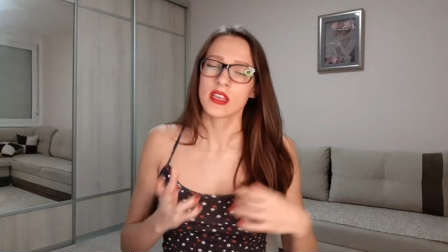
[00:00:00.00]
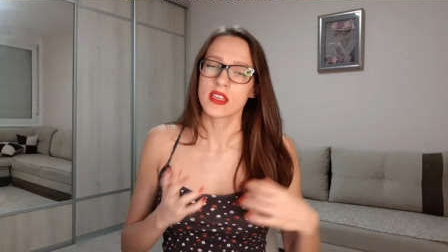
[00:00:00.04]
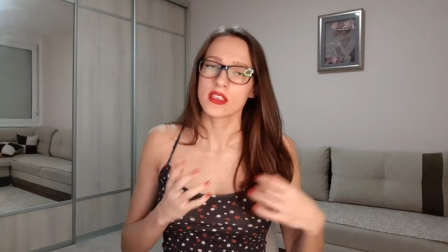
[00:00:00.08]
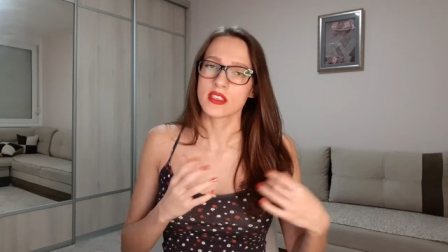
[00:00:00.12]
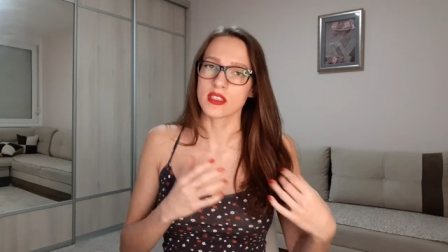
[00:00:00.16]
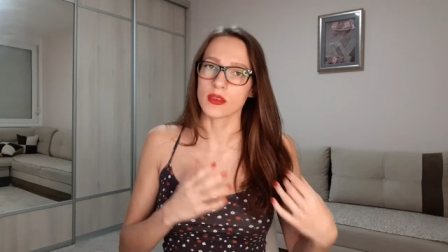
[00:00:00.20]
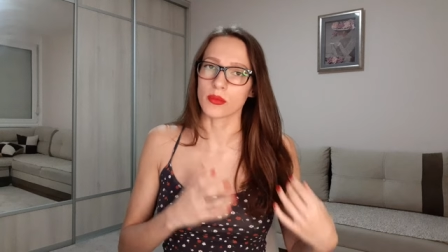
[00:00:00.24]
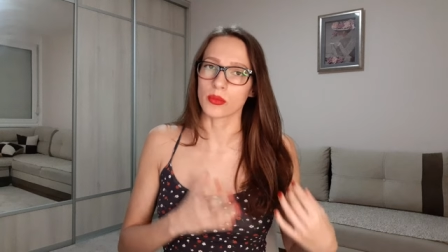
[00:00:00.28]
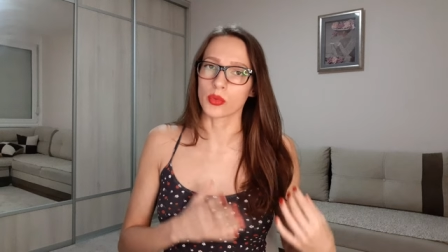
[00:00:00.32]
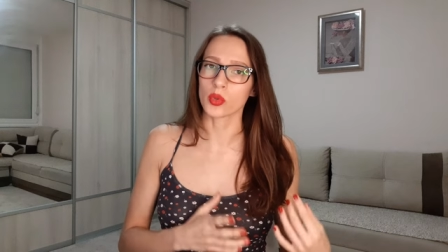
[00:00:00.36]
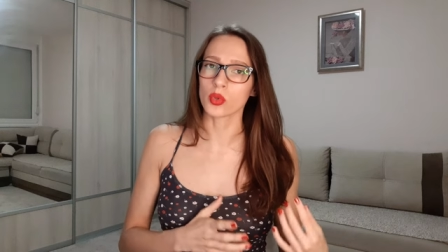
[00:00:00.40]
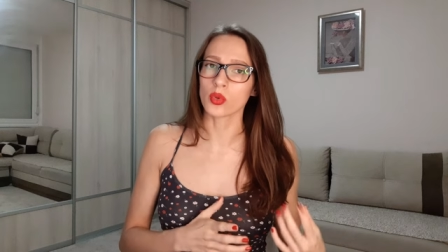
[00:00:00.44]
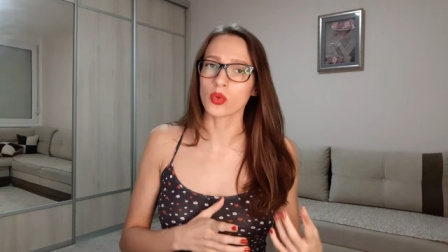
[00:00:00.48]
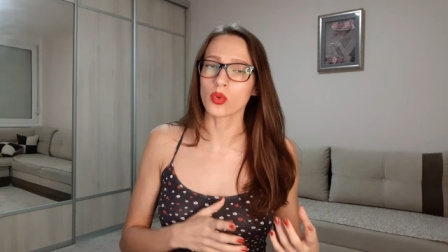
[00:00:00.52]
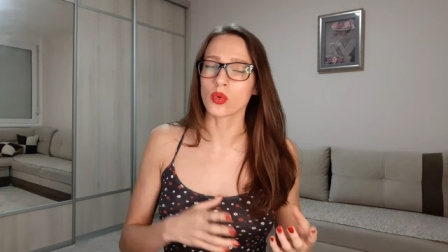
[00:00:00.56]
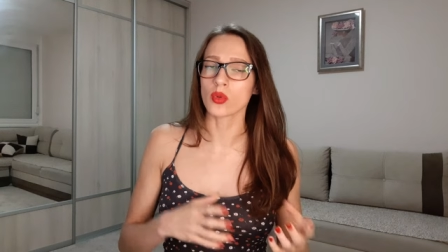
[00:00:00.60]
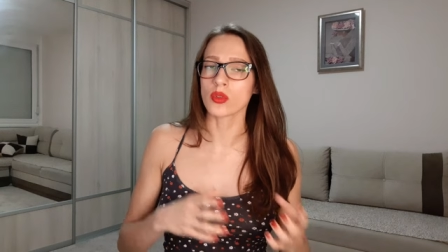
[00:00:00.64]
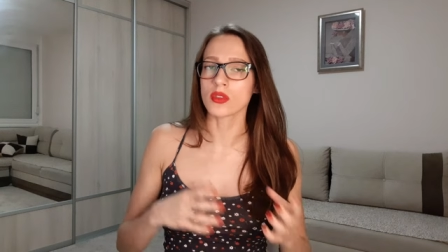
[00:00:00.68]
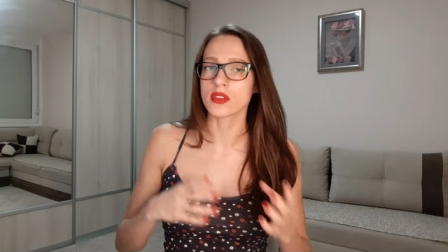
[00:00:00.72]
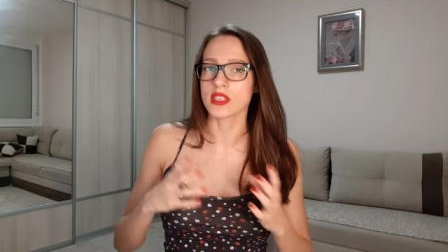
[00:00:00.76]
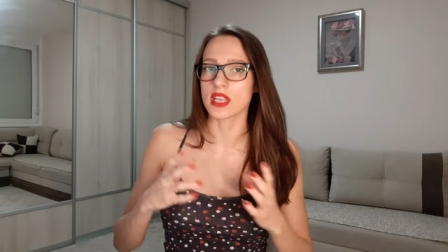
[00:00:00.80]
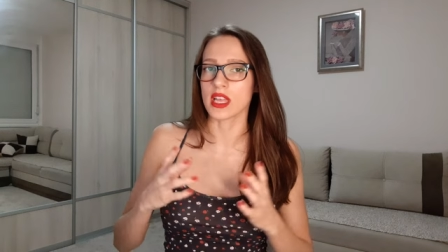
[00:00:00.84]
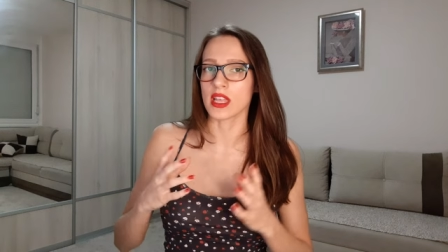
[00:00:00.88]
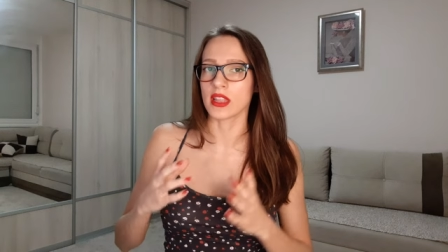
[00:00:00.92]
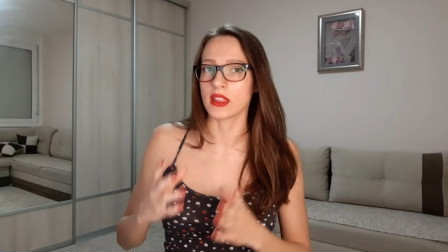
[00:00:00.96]
some
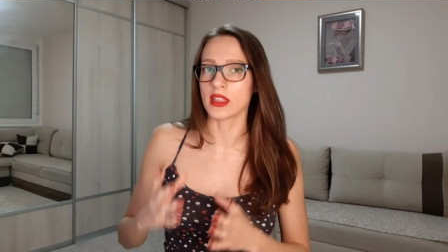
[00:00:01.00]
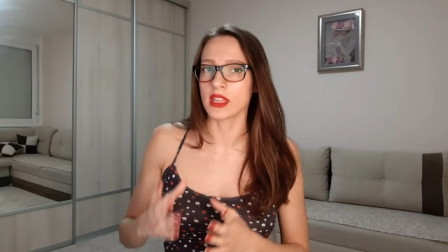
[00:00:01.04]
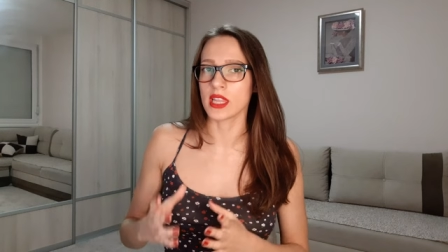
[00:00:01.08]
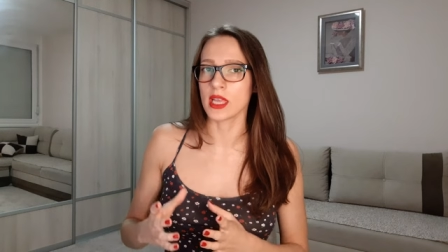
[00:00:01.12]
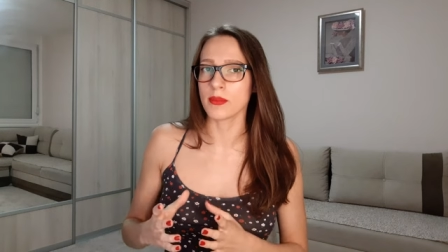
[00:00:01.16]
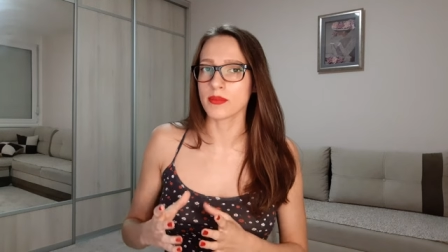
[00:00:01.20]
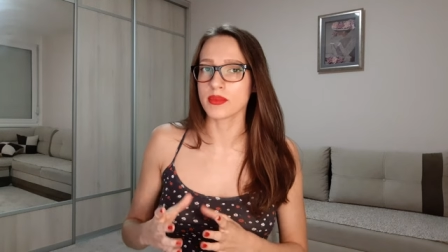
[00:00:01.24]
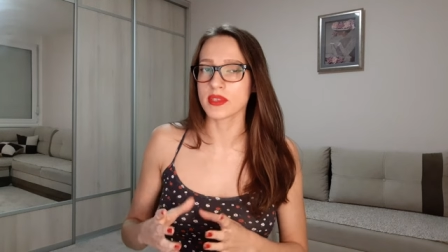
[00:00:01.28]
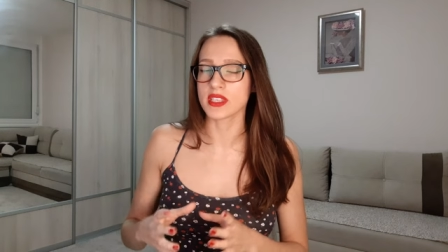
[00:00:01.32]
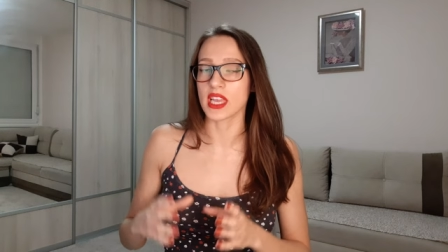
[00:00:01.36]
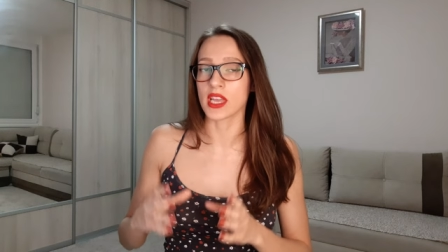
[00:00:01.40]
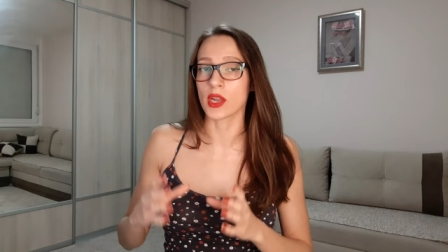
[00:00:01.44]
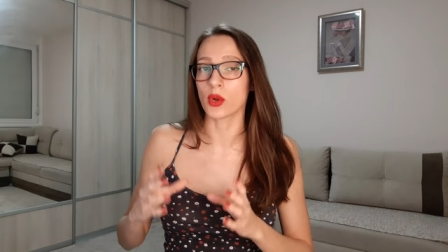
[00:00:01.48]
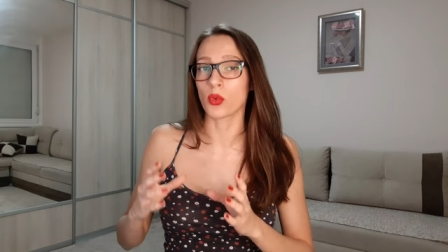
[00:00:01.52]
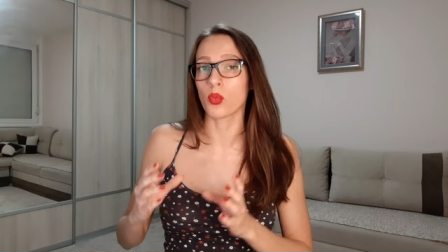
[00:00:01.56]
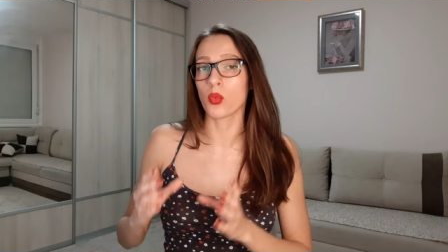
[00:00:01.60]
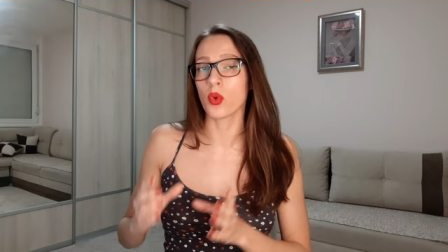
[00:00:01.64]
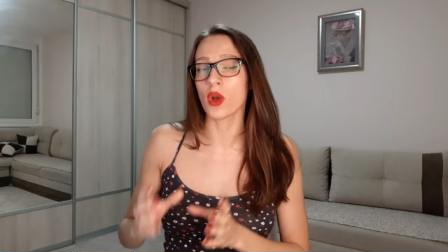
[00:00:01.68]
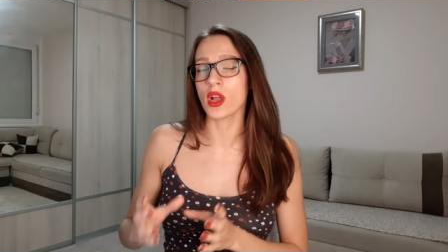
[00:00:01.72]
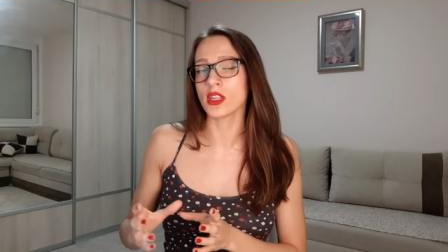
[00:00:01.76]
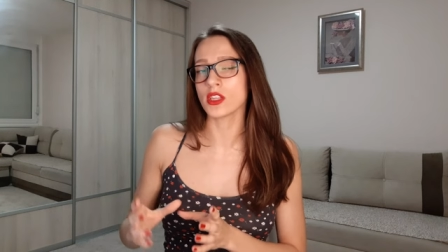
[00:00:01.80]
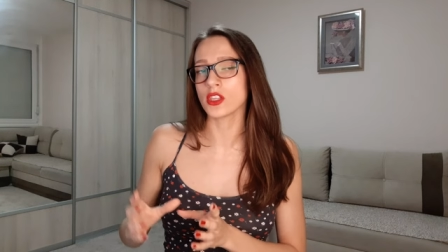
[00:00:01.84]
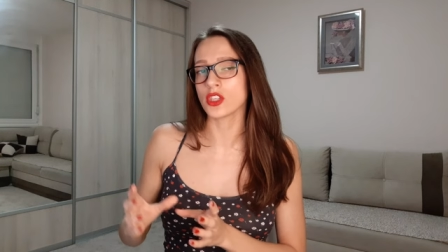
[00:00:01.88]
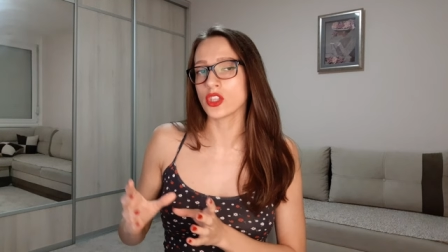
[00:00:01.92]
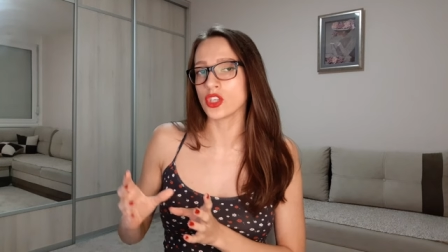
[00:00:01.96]
rules and tips and
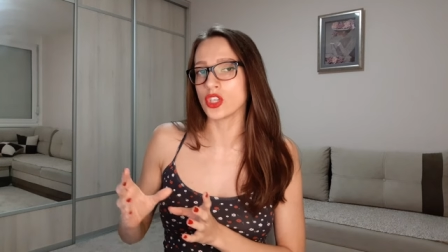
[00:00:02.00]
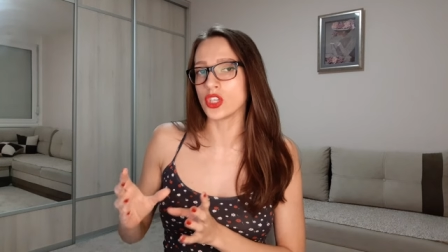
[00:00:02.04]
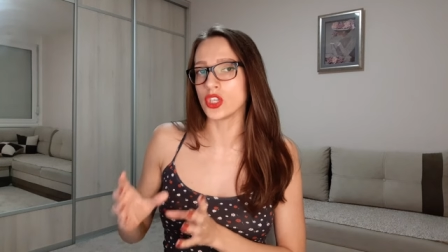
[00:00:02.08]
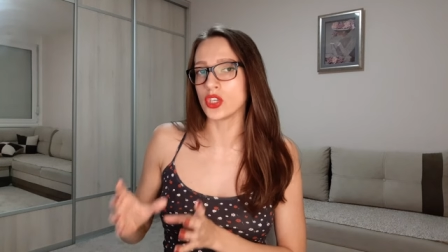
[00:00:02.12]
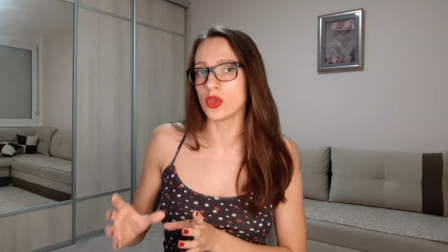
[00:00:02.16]
when to